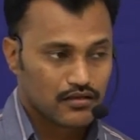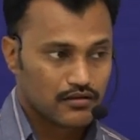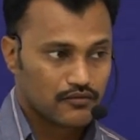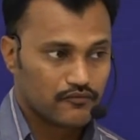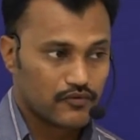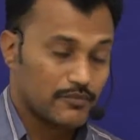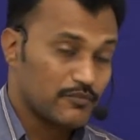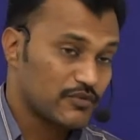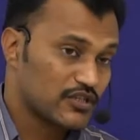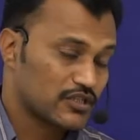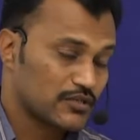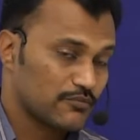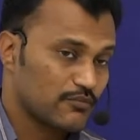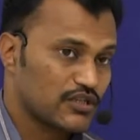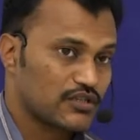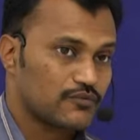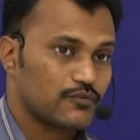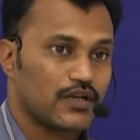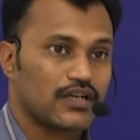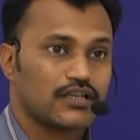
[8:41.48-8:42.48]
When Mr.
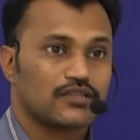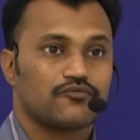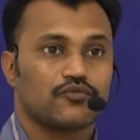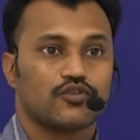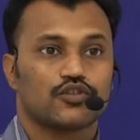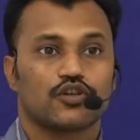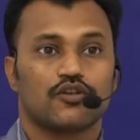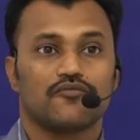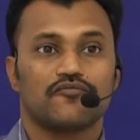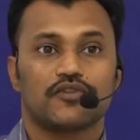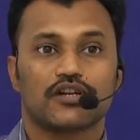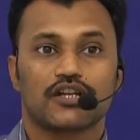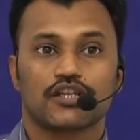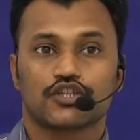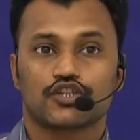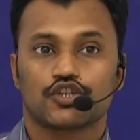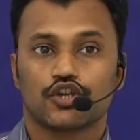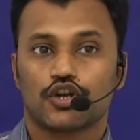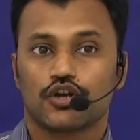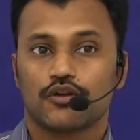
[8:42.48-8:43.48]
Biswas was offered a
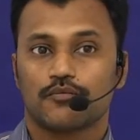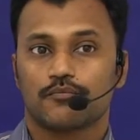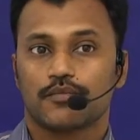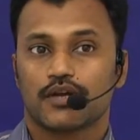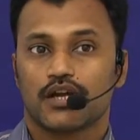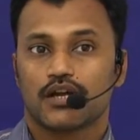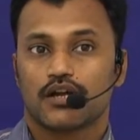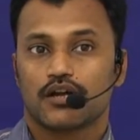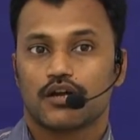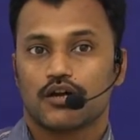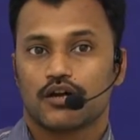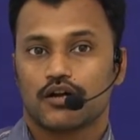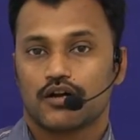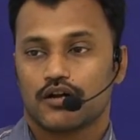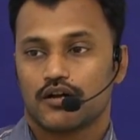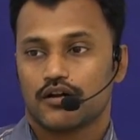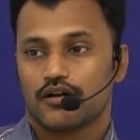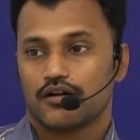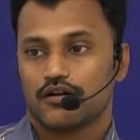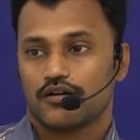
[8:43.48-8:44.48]
job,
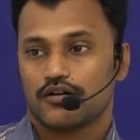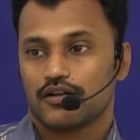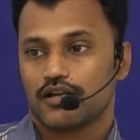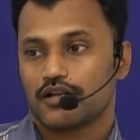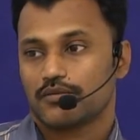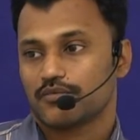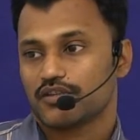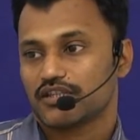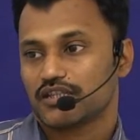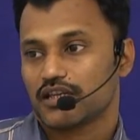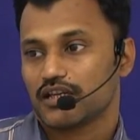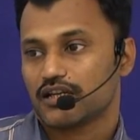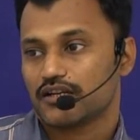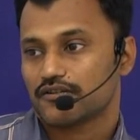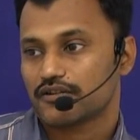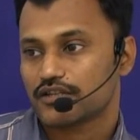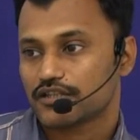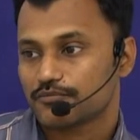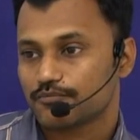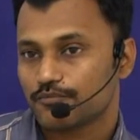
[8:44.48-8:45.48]
or let me say a
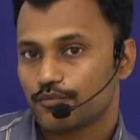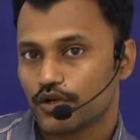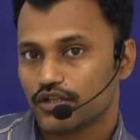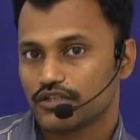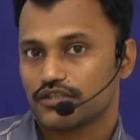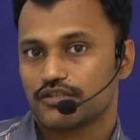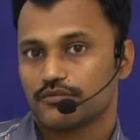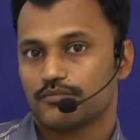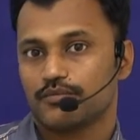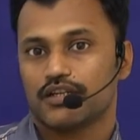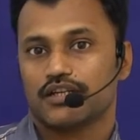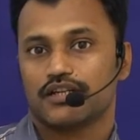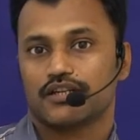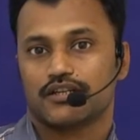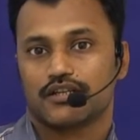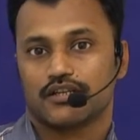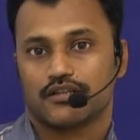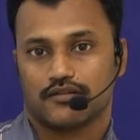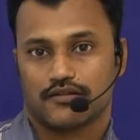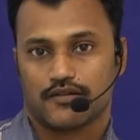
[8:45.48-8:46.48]

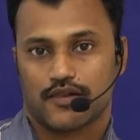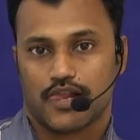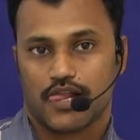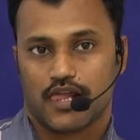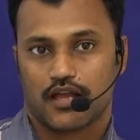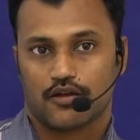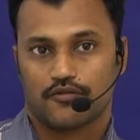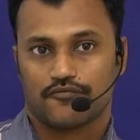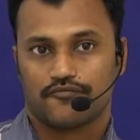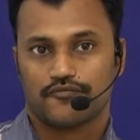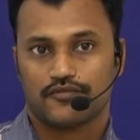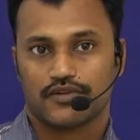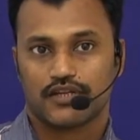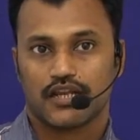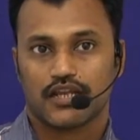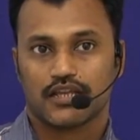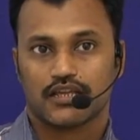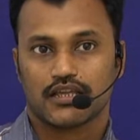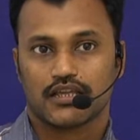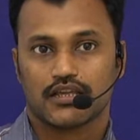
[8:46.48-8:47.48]
responsibility of
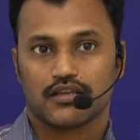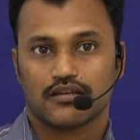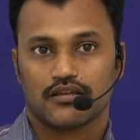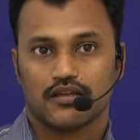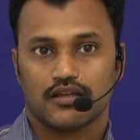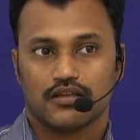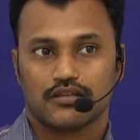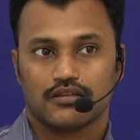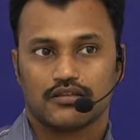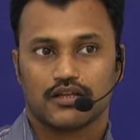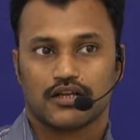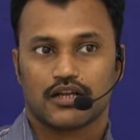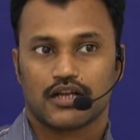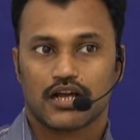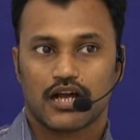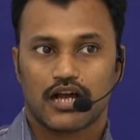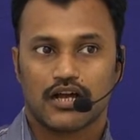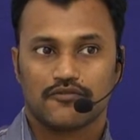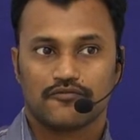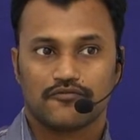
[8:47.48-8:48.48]
taking the
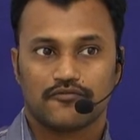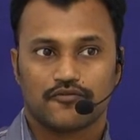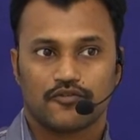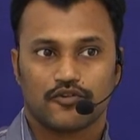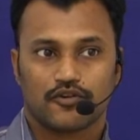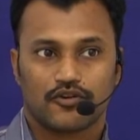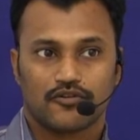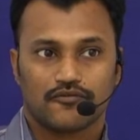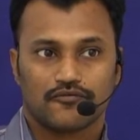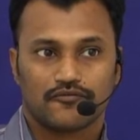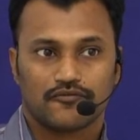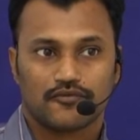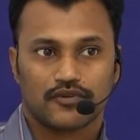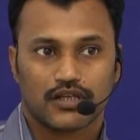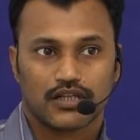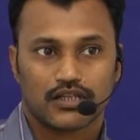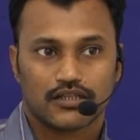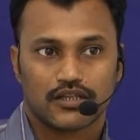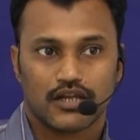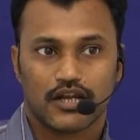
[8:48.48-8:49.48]
calf of
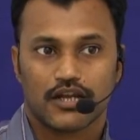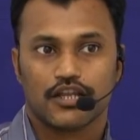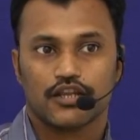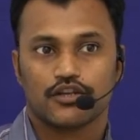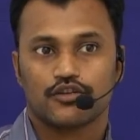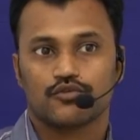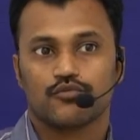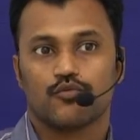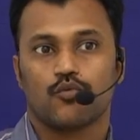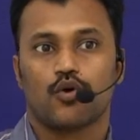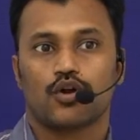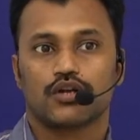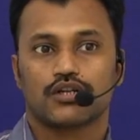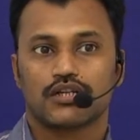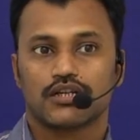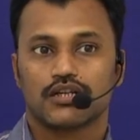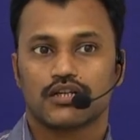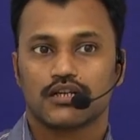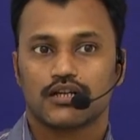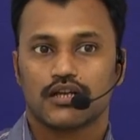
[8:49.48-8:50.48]
Dhari to
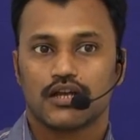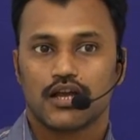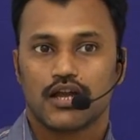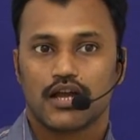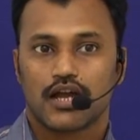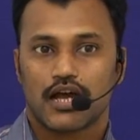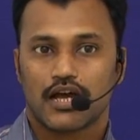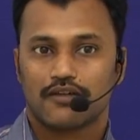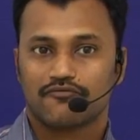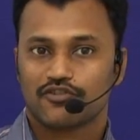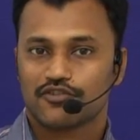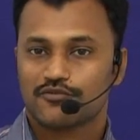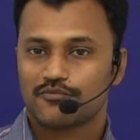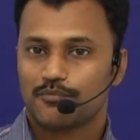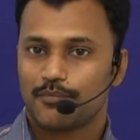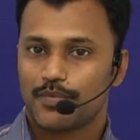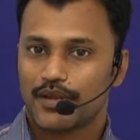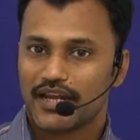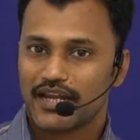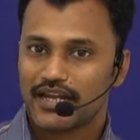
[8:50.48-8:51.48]
water and was
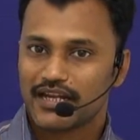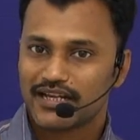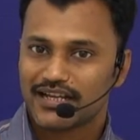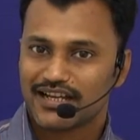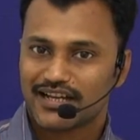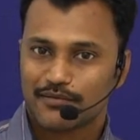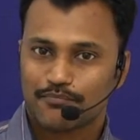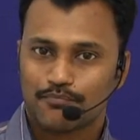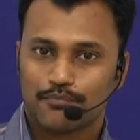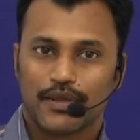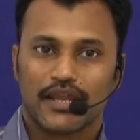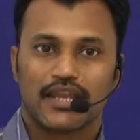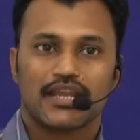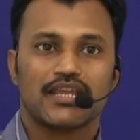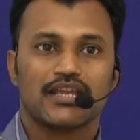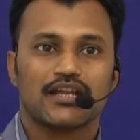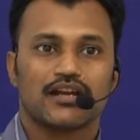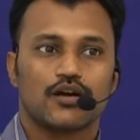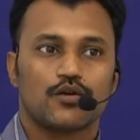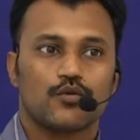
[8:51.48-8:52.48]
paid a
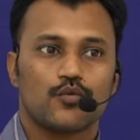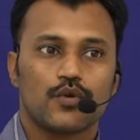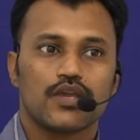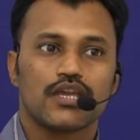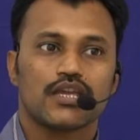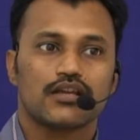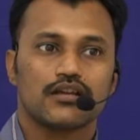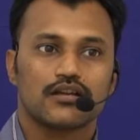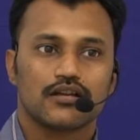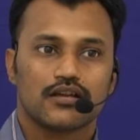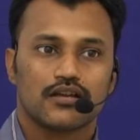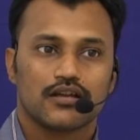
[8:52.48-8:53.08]
penny a week,